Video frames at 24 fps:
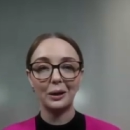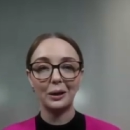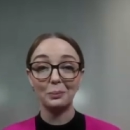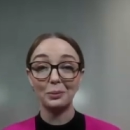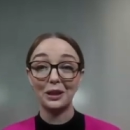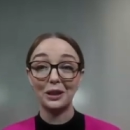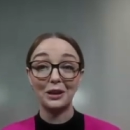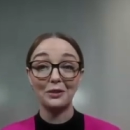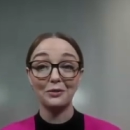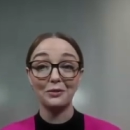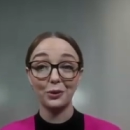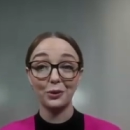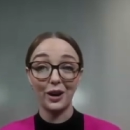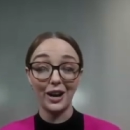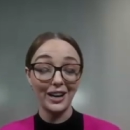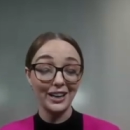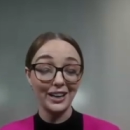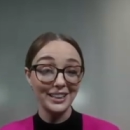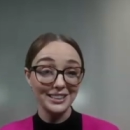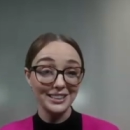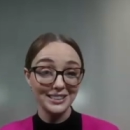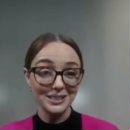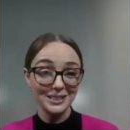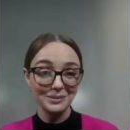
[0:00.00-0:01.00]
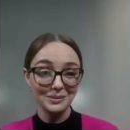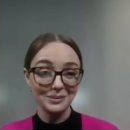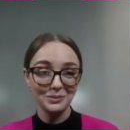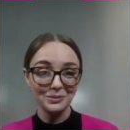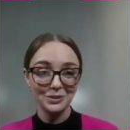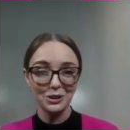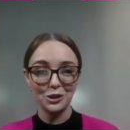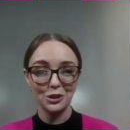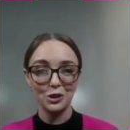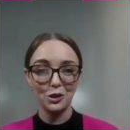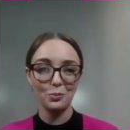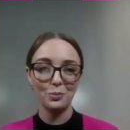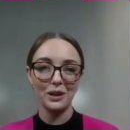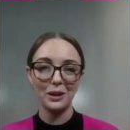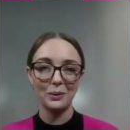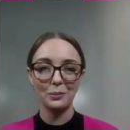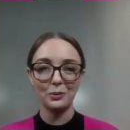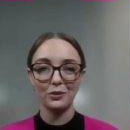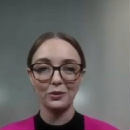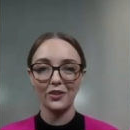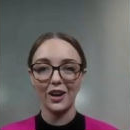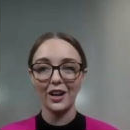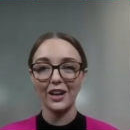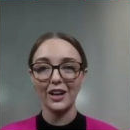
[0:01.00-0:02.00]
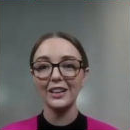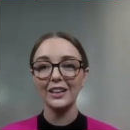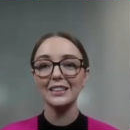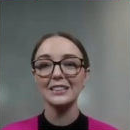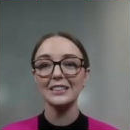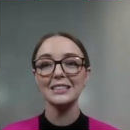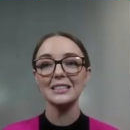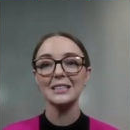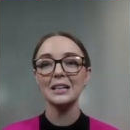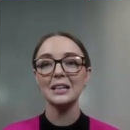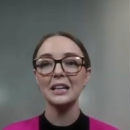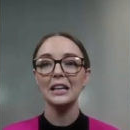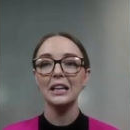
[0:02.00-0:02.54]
plant varieties, so new plant varieties.